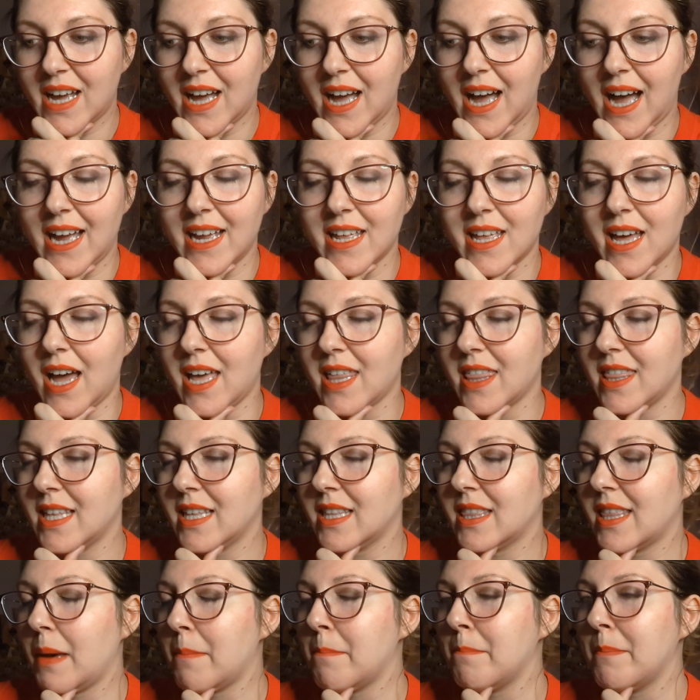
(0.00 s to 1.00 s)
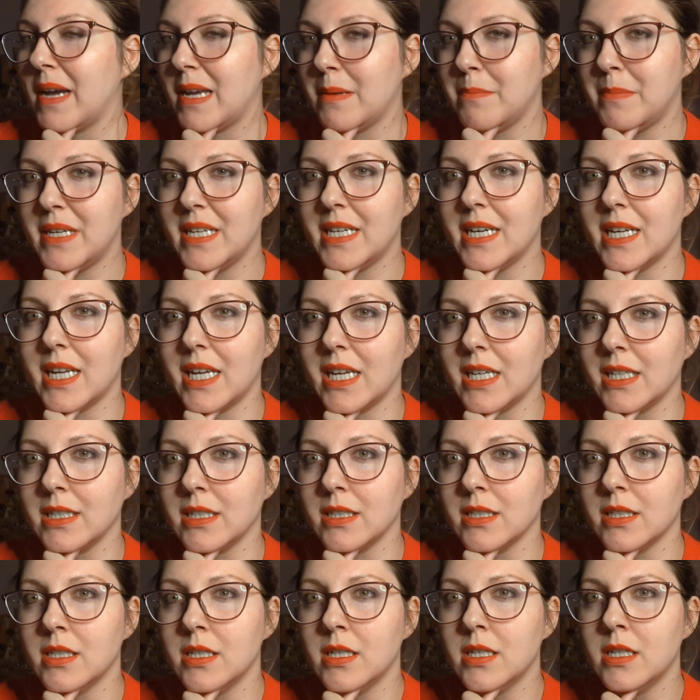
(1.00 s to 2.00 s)
I think that might be getting
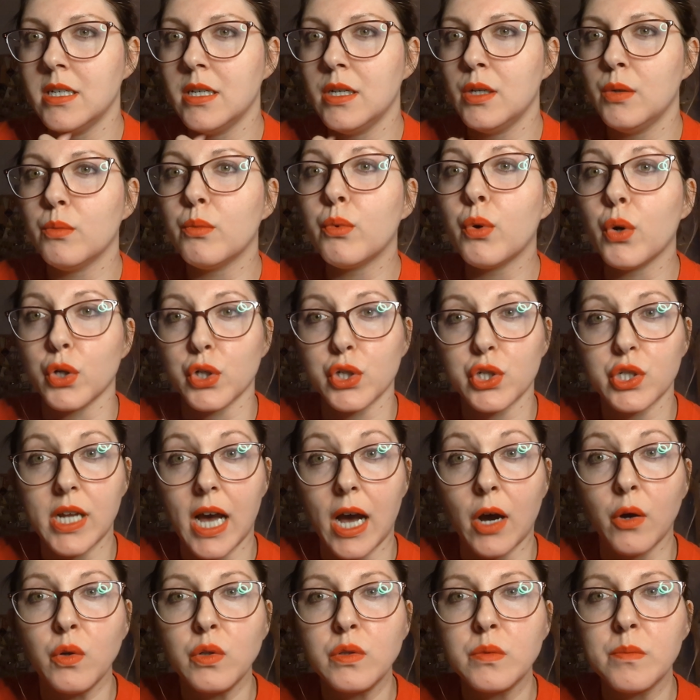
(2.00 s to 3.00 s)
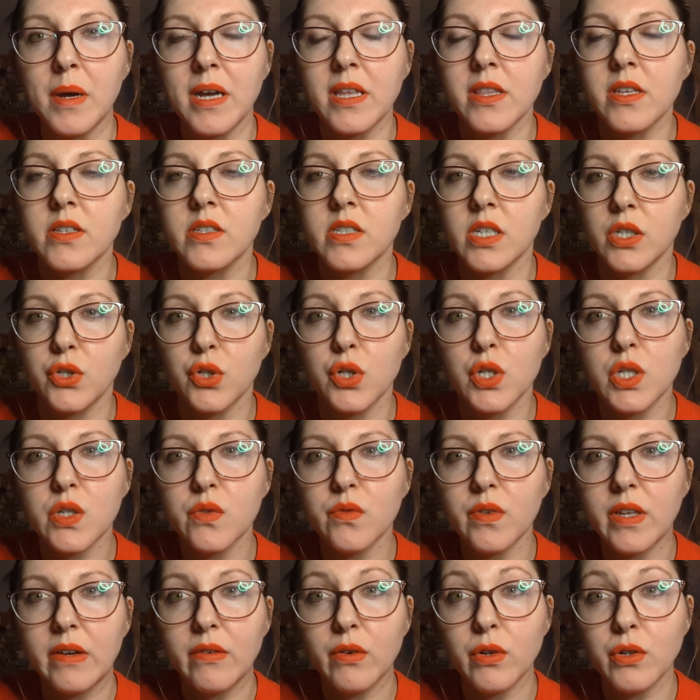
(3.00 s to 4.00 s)
pushed out by the citrus
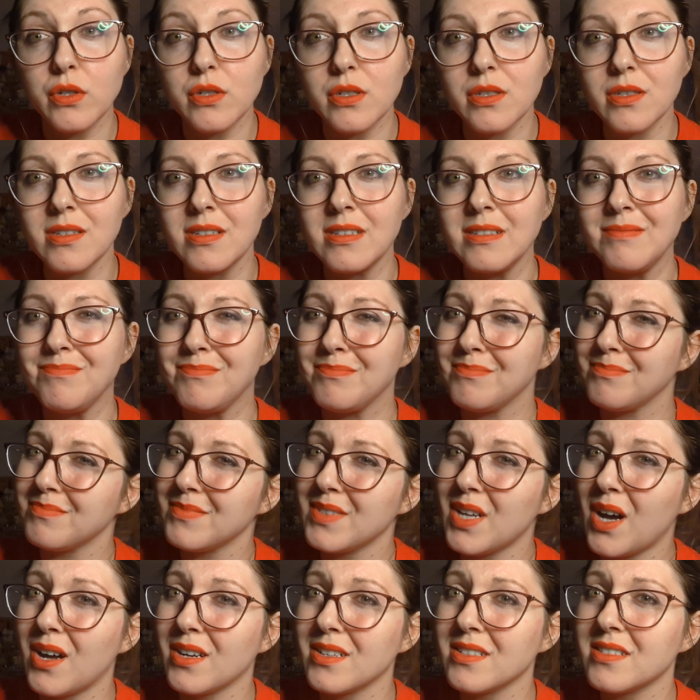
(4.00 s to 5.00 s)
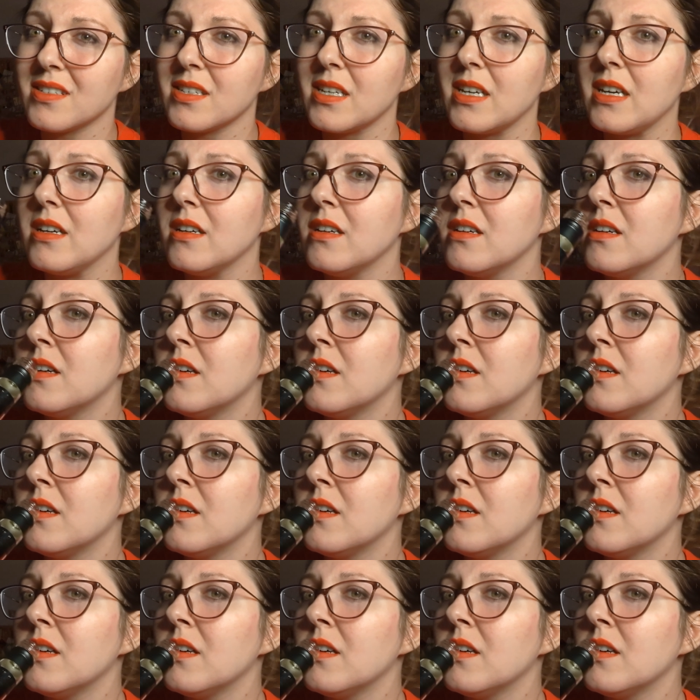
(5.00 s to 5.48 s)
flavors, honestly.